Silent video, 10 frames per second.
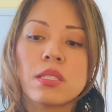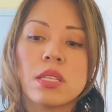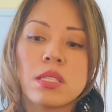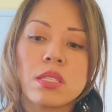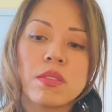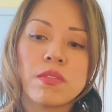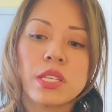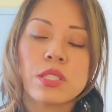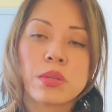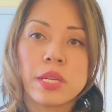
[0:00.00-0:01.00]
this is a
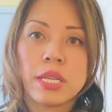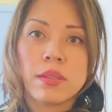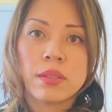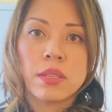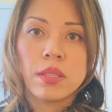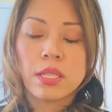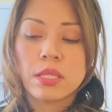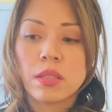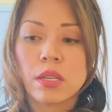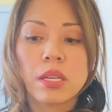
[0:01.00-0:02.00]
victory that's
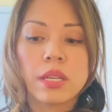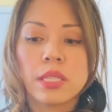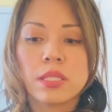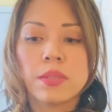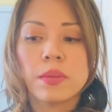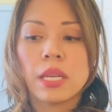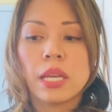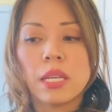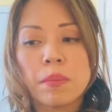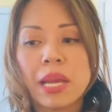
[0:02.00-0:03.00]
in the current.
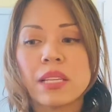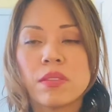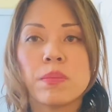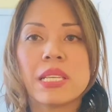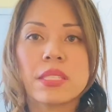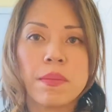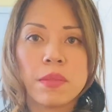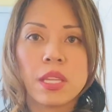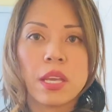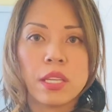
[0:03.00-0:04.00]
And it might even be
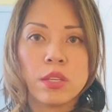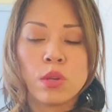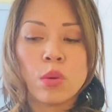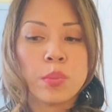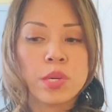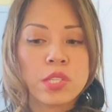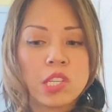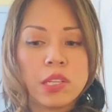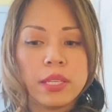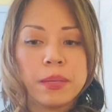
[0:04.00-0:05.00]
something that you know
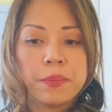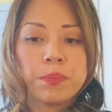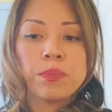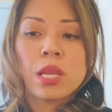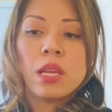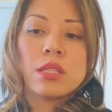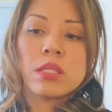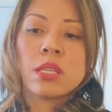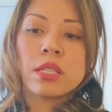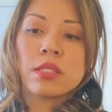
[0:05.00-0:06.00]
personally.
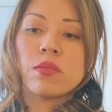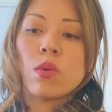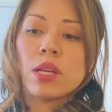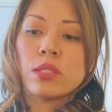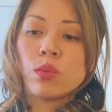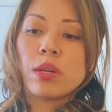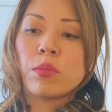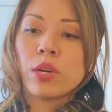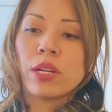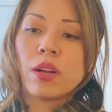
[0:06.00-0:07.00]
Six of Wands, one
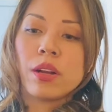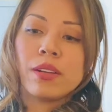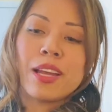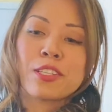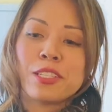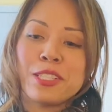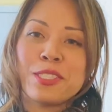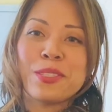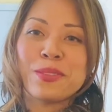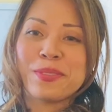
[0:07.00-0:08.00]
more card, actually
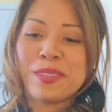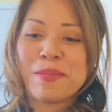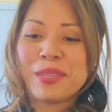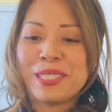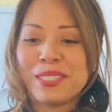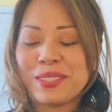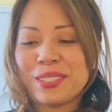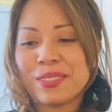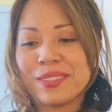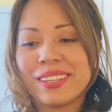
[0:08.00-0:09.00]
two. I'm going to do
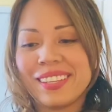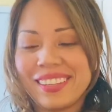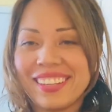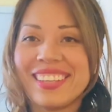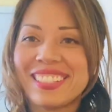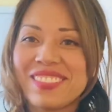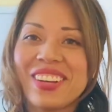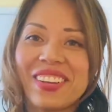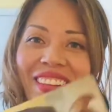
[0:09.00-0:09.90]
two. It's about